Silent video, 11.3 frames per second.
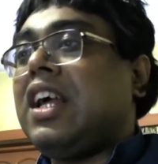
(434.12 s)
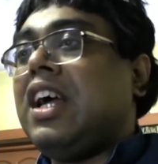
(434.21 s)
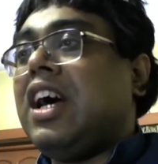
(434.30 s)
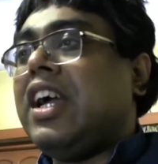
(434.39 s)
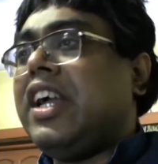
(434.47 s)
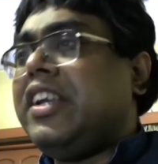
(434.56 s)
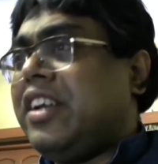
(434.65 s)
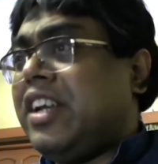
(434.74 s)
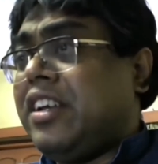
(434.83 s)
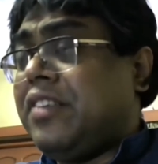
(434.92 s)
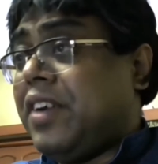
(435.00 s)

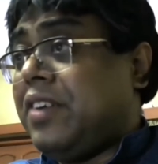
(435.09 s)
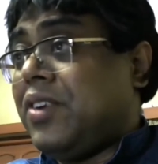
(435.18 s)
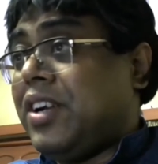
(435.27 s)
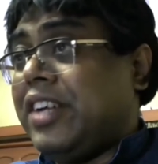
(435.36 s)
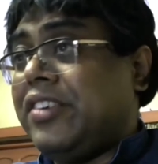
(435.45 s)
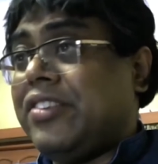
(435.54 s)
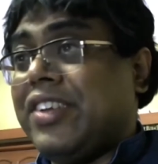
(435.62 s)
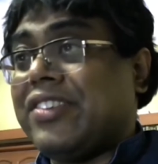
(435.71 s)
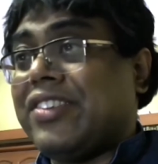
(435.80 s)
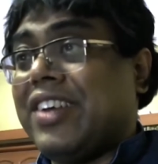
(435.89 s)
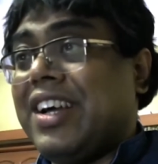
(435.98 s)
1895 uh, or
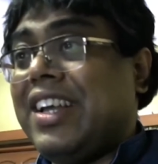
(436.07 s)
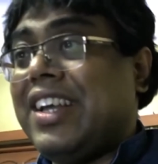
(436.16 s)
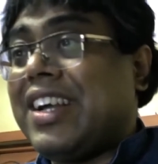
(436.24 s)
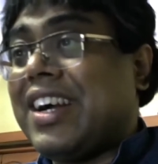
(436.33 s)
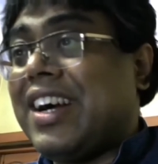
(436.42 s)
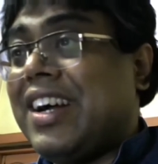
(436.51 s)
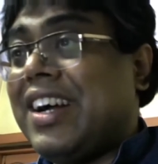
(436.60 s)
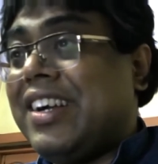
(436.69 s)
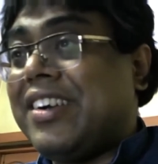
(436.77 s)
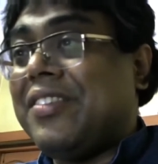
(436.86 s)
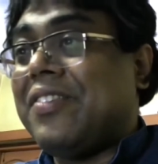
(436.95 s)
96 i
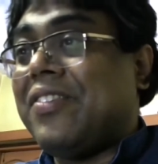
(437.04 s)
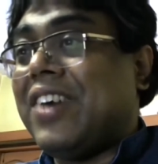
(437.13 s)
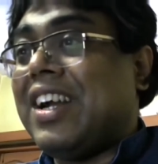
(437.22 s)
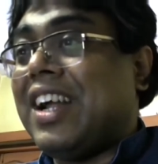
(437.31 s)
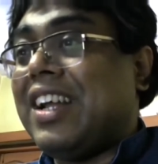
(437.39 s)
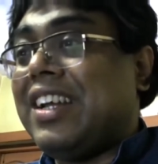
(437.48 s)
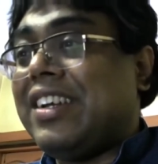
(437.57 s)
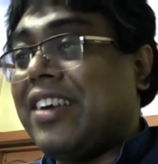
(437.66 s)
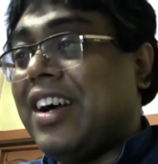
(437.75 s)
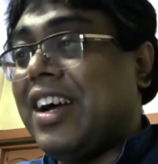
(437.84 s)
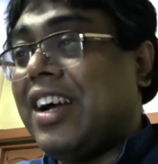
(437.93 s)
can't remember right
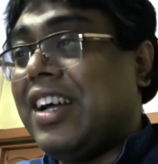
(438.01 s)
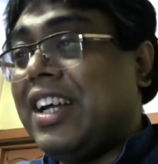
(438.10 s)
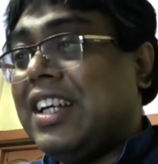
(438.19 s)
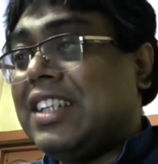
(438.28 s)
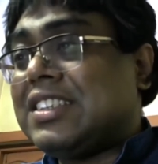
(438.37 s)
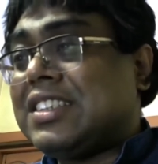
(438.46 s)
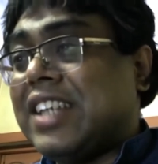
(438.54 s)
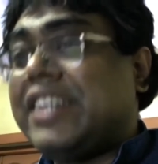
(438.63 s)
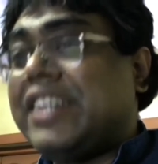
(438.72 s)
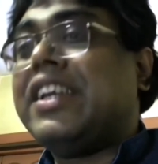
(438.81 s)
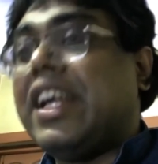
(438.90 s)
uh, it's
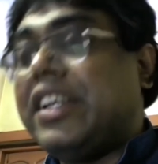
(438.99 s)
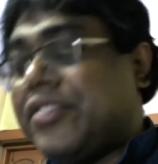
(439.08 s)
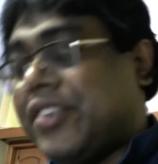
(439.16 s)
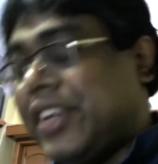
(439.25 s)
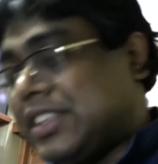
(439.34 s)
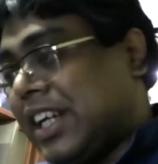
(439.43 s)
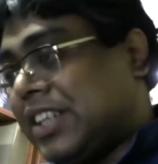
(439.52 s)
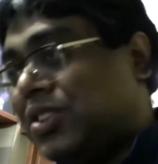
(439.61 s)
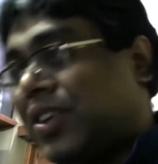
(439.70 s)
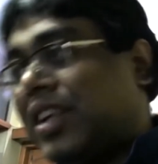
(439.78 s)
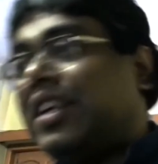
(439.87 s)
1896
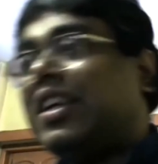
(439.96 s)
actually